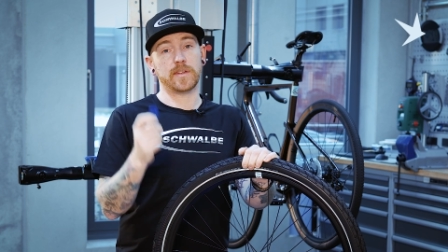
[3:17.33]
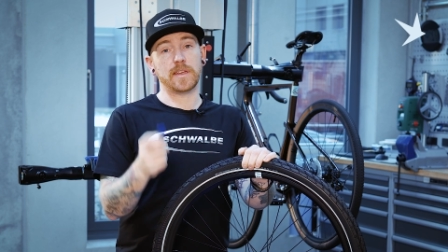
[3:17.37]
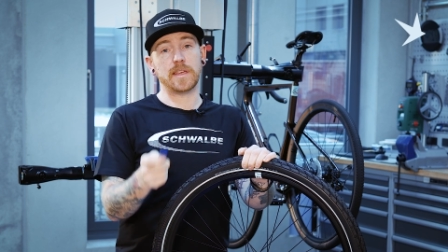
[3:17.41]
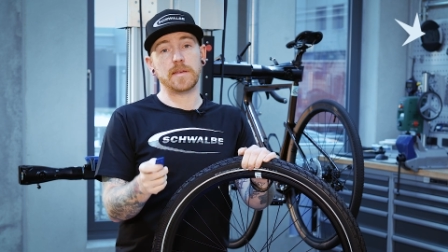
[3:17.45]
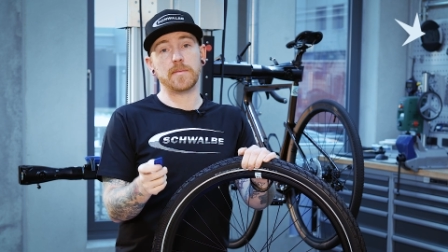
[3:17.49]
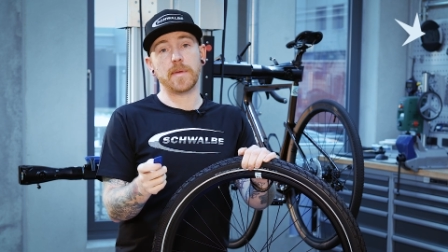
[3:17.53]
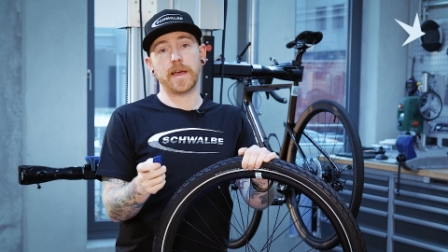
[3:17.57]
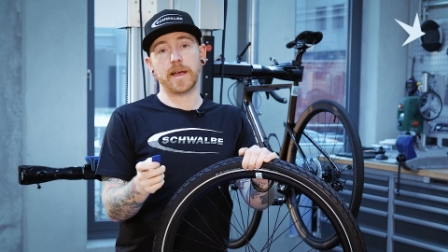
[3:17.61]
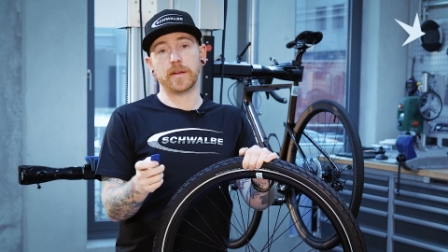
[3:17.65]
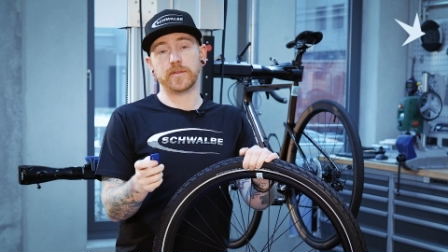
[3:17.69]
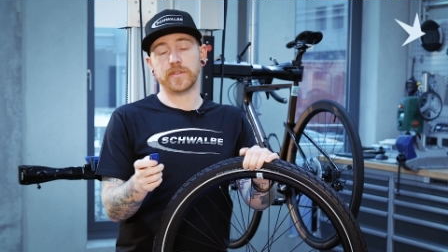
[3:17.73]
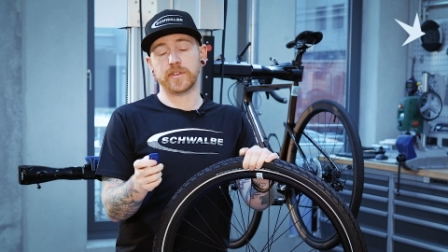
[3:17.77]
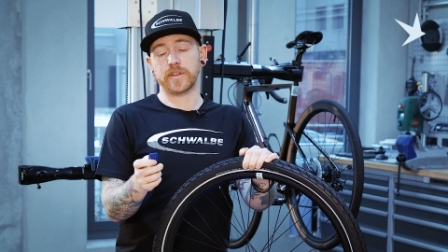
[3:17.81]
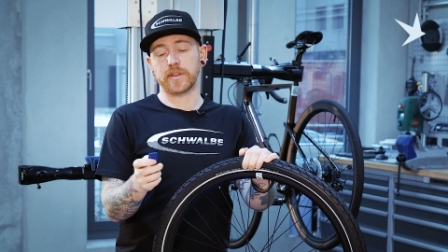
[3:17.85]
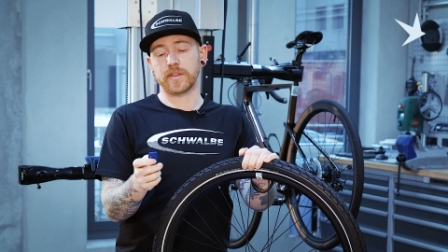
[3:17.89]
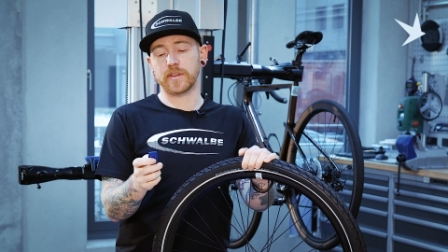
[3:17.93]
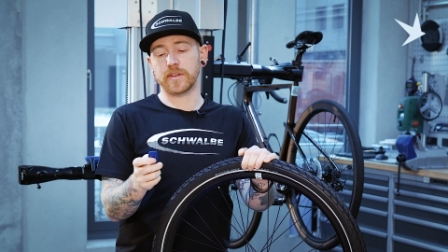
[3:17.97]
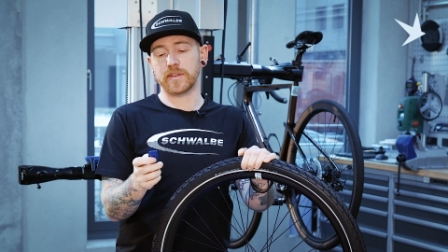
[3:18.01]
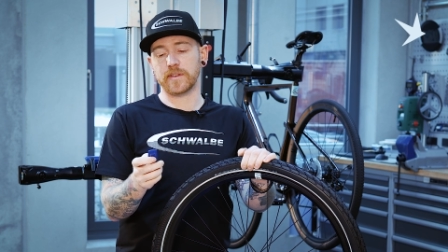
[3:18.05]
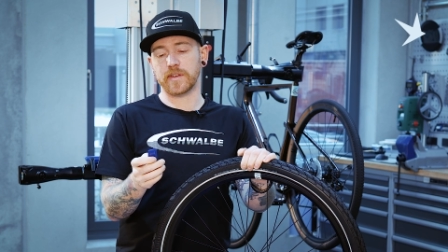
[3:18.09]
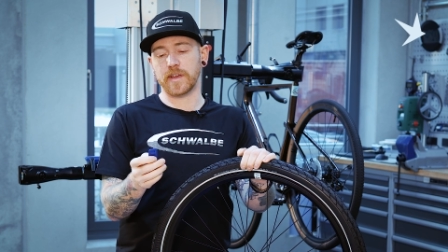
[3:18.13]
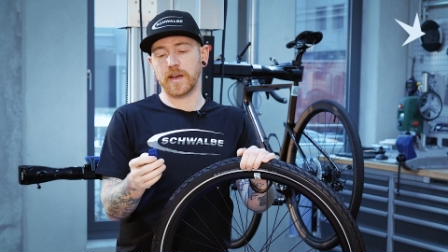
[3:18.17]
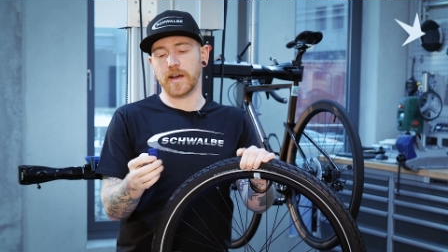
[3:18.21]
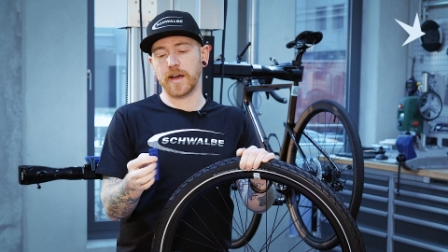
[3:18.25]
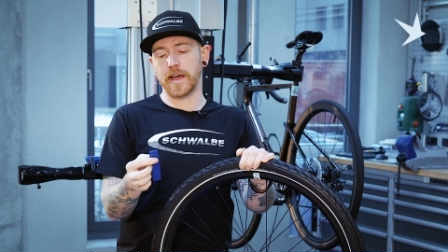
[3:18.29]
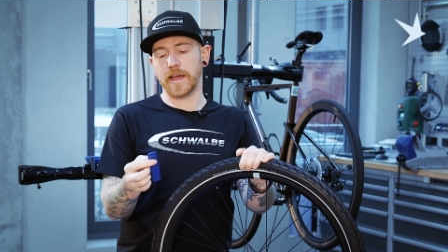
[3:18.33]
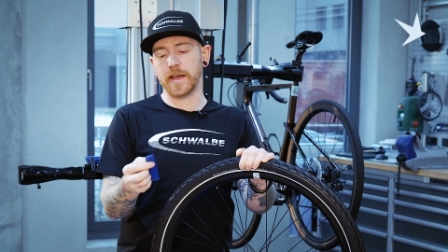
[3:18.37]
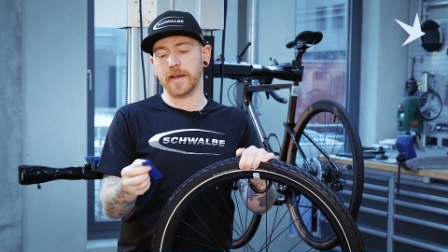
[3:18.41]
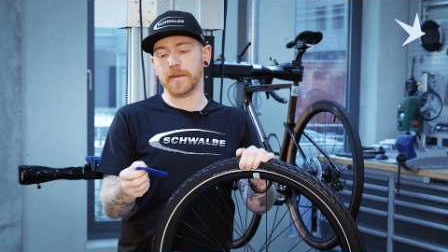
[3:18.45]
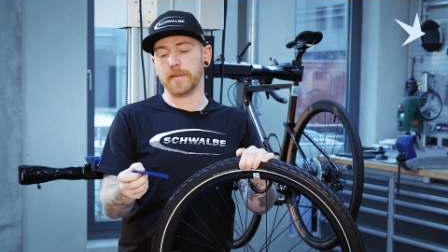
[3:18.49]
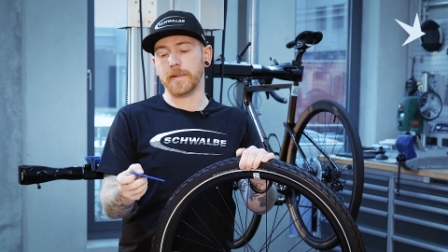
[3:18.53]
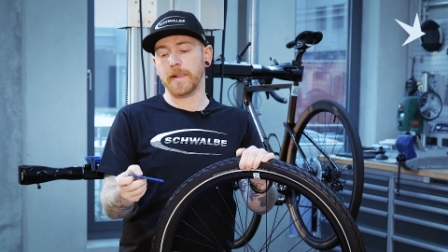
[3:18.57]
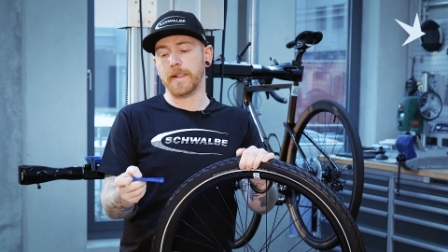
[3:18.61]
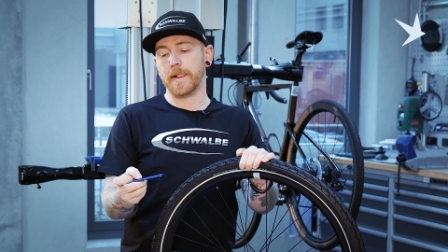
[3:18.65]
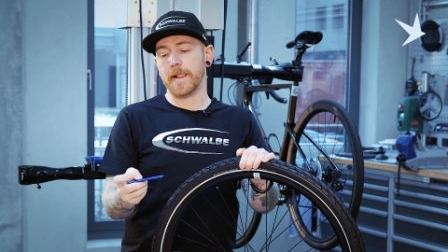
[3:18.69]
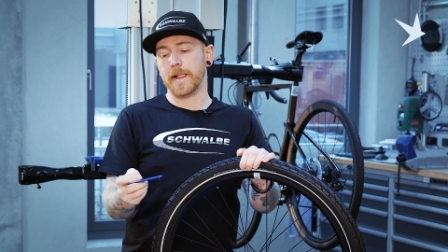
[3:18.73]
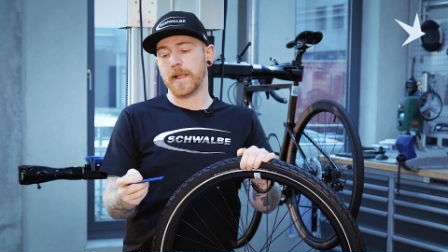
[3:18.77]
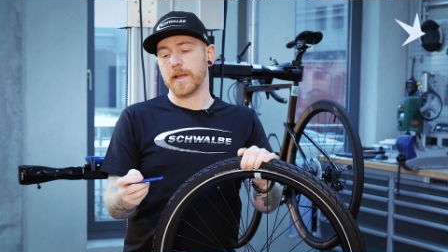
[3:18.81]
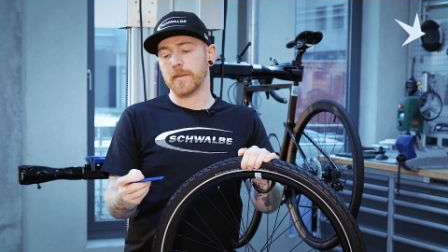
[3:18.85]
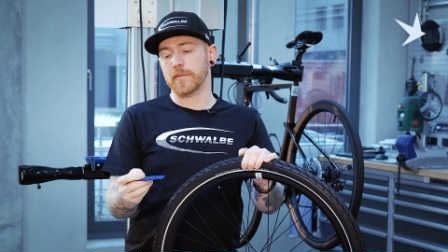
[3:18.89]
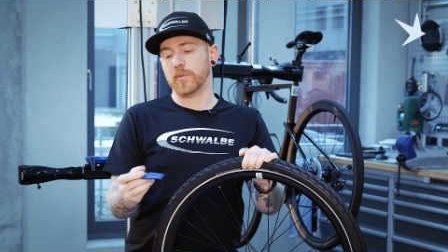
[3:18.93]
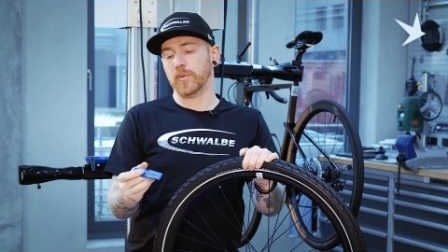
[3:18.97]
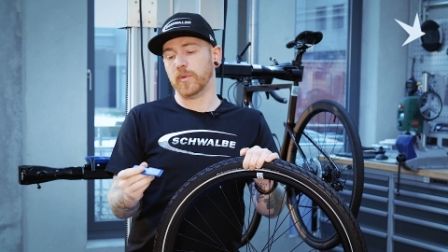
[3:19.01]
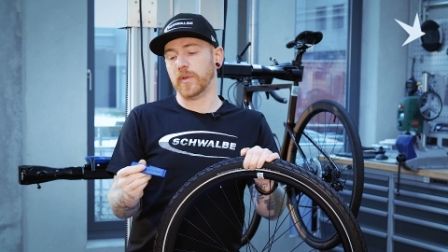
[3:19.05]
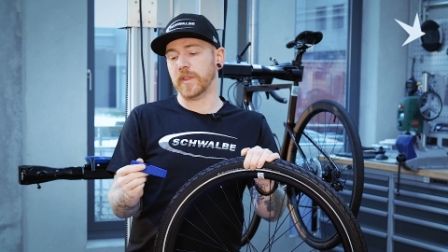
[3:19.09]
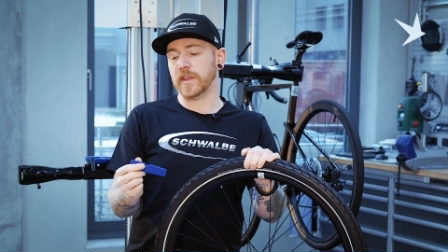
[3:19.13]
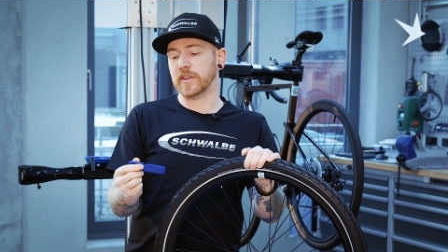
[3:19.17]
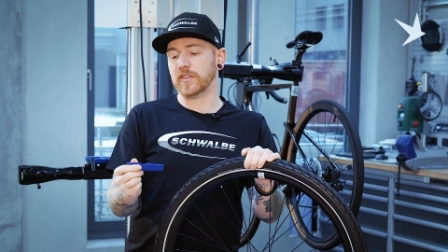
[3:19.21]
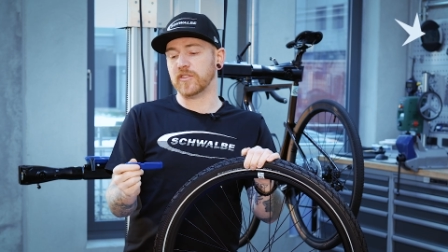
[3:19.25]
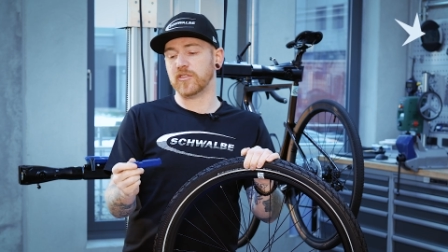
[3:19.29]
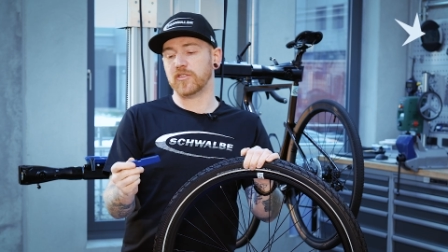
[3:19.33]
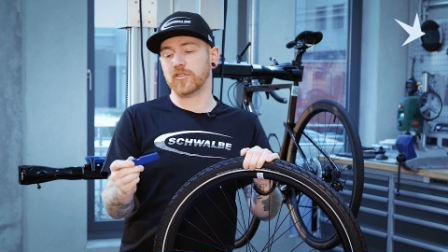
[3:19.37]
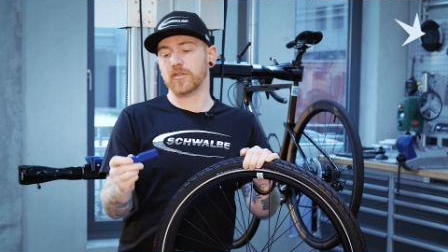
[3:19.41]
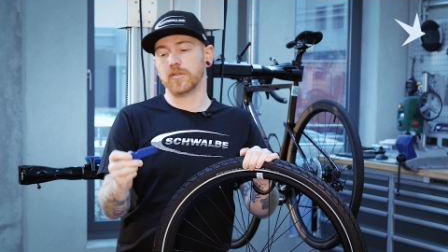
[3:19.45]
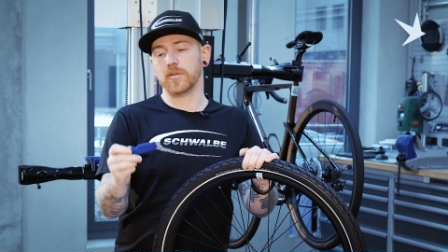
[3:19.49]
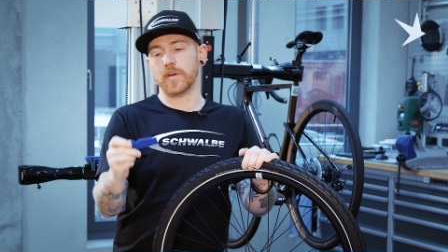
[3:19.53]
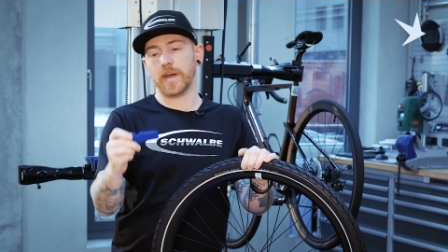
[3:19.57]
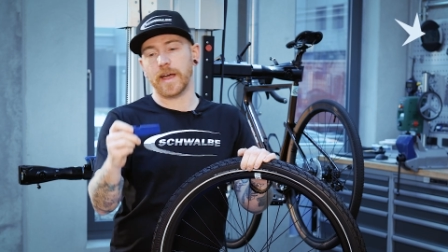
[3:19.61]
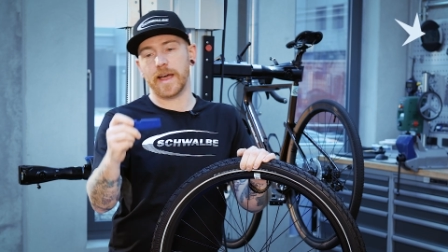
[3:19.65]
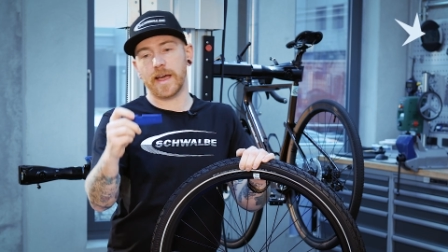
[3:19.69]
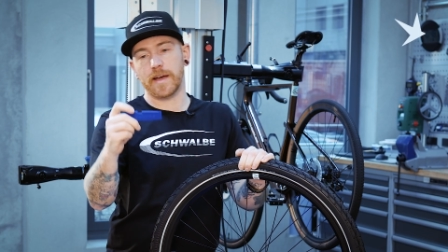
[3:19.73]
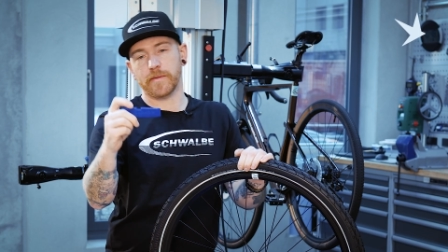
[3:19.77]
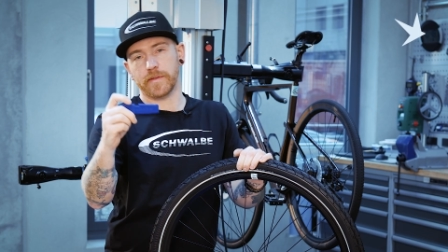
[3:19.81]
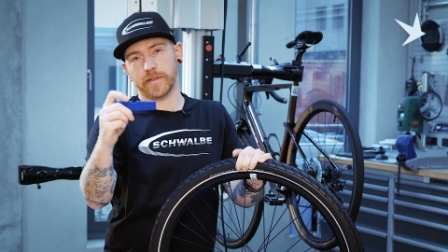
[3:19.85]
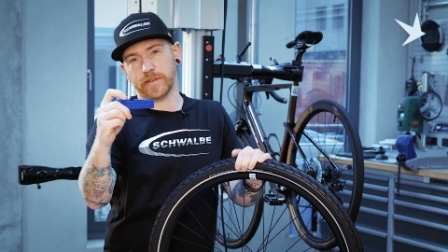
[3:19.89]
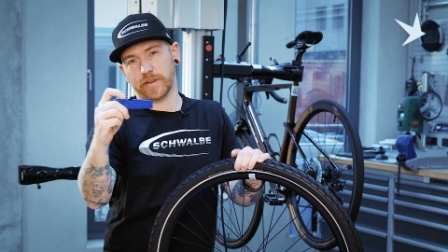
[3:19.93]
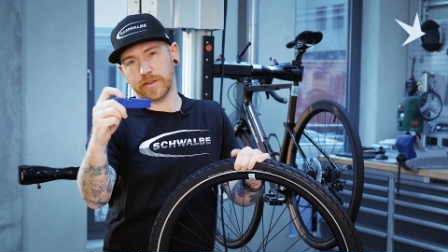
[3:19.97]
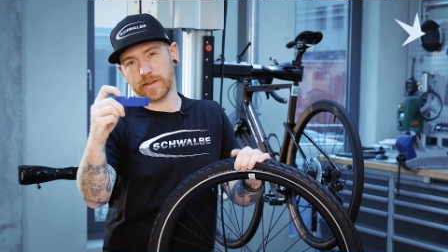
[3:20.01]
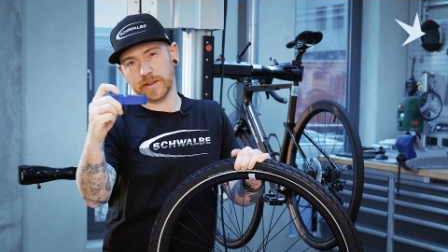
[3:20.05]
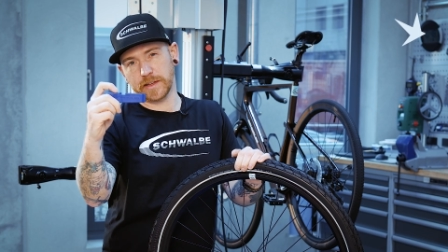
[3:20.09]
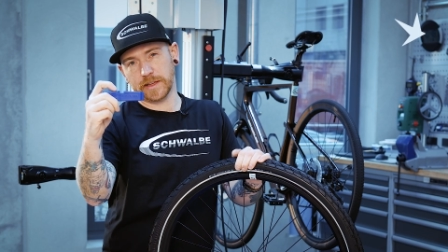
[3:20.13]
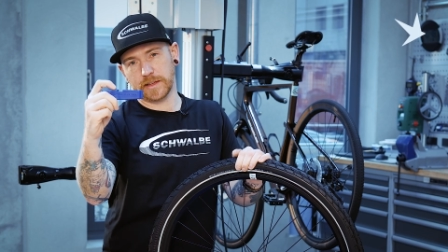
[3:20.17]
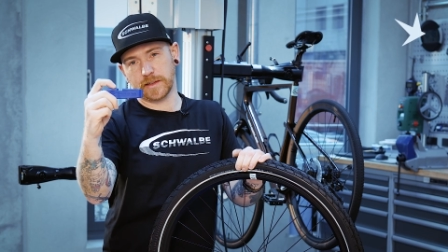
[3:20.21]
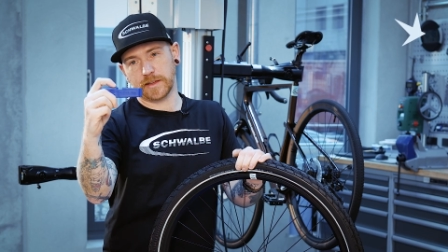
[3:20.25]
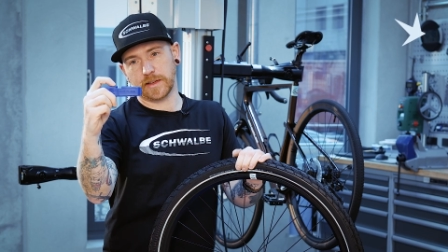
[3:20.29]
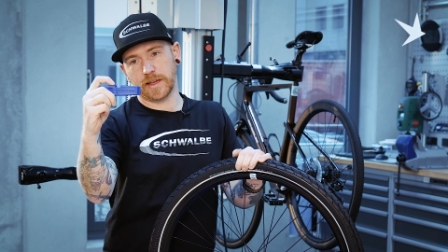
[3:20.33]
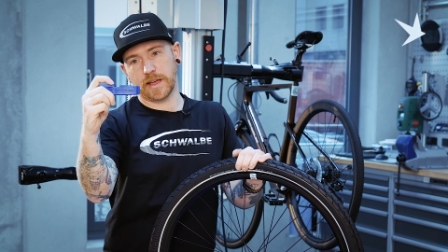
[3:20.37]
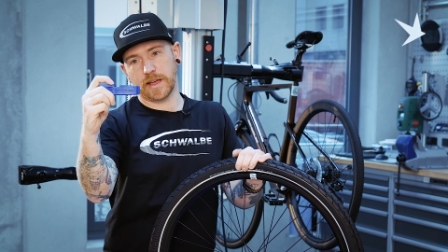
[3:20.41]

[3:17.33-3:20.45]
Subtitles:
demounting the tyre. But what they do have is this little